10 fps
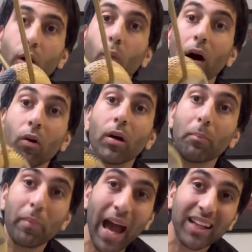
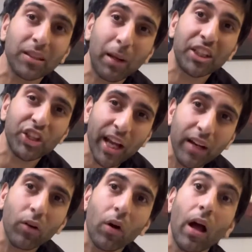Welcome back to my
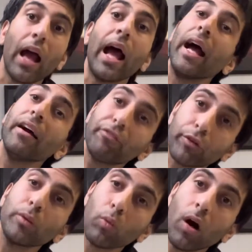channel,
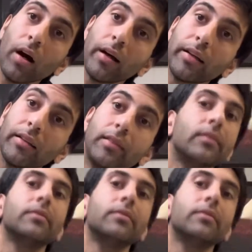everyone.